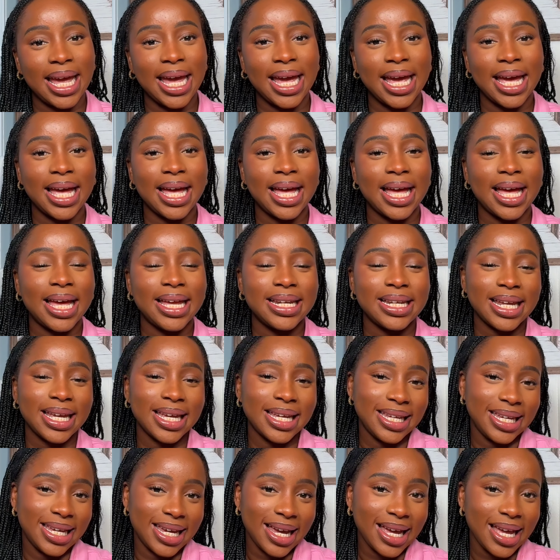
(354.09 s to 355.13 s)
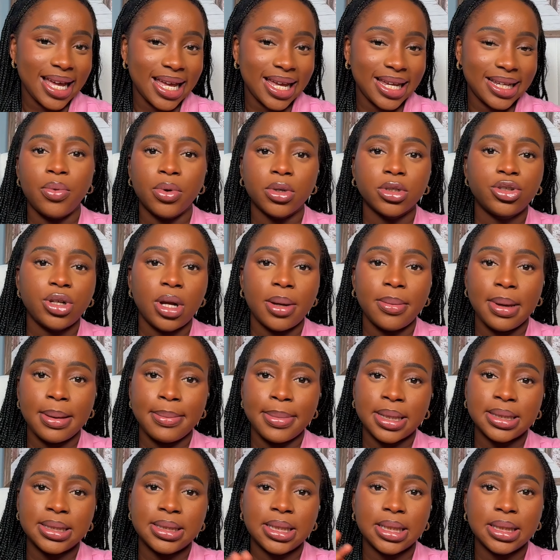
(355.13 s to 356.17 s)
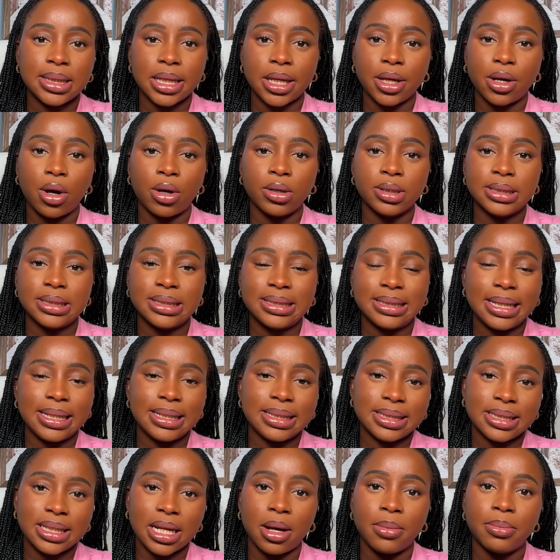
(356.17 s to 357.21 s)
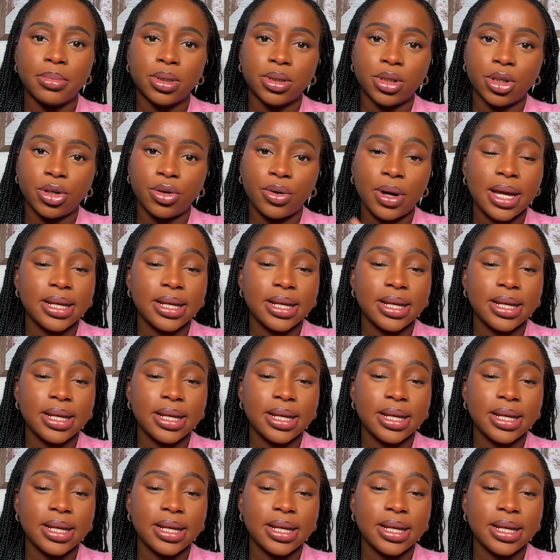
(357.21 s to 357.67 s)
And yeah, we'll try my best to link all these things down below.